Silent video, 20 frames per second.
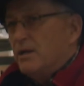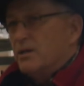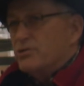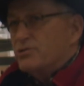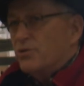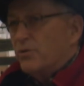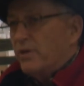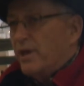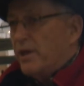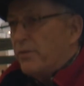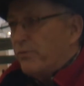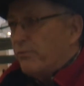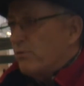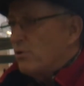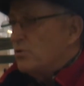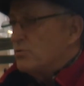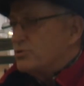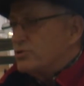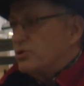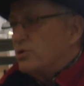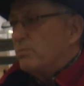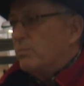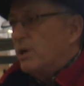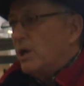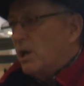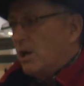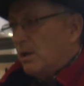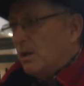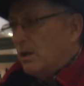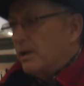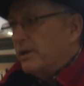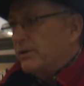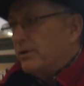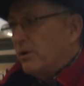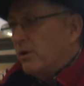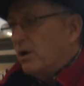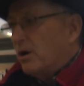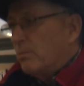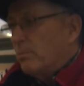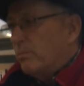So that throws the ball
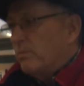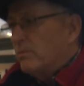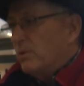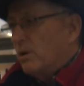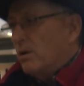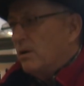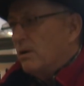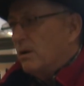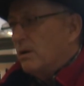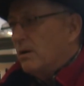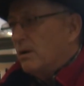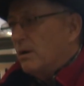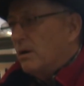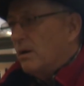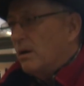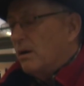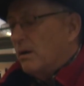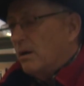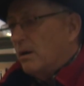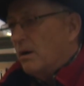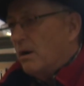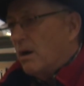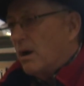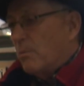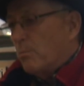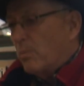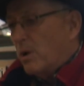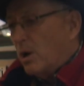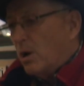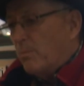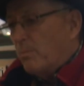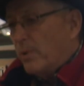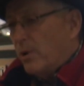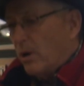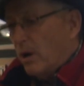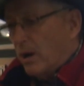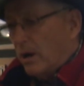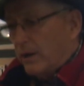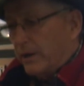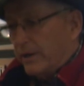into our uh, our
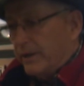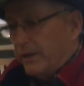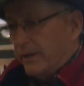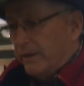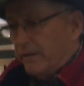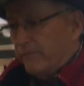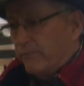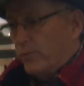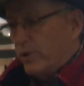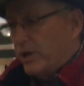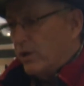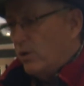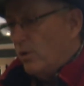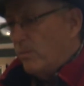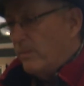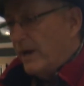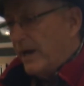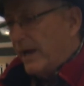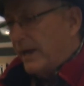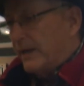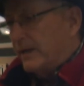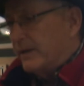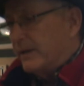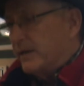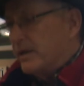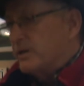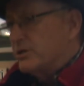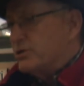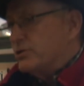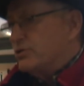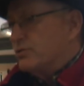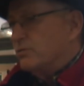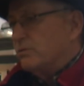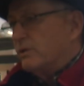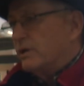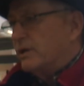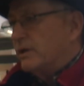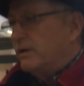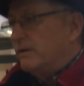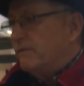ballpark. If we go back in
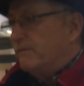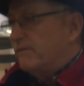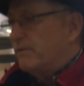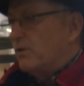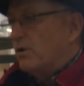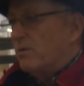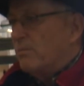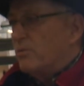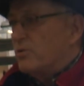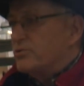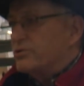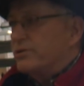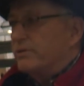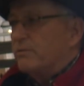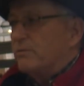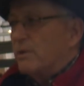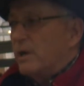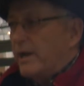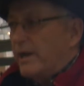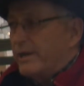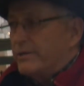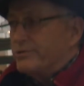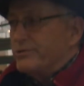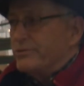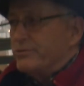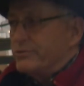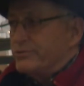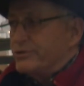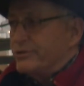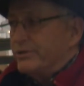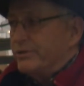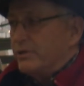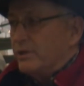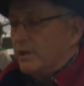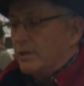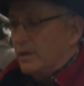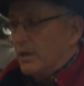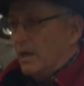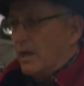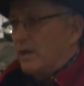history, farmers and ranchers in the
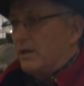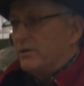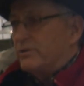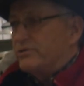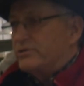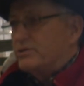United